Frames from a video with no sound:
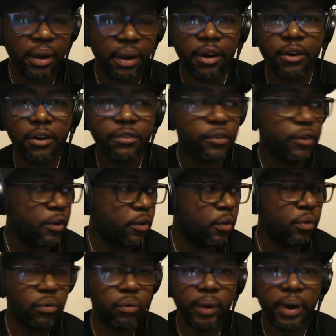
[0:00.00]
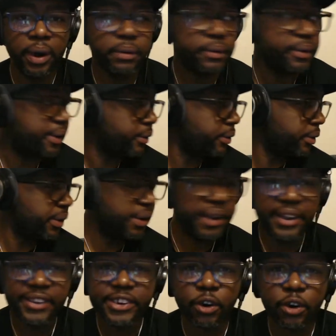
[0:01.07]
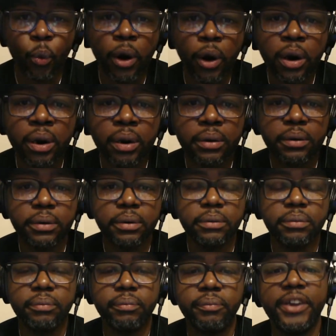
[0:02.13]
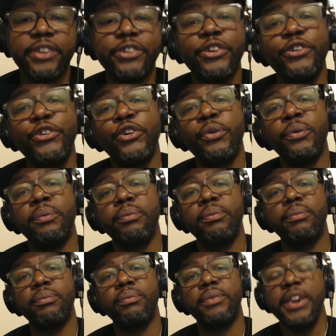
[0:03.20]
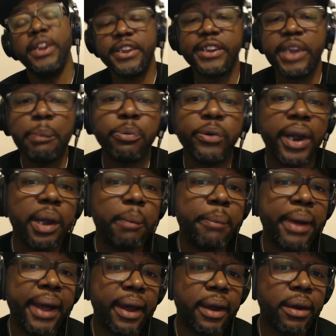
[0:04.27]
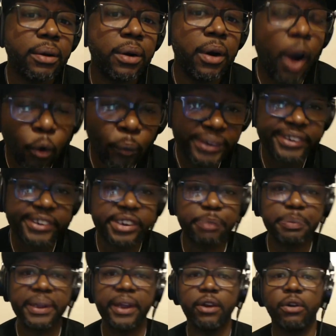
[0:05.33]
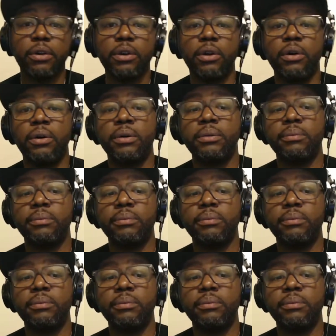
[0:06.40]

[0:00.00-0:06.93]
of, well, is it a work? Is it a shoot? Did they bring him back? Or was this a plan all along?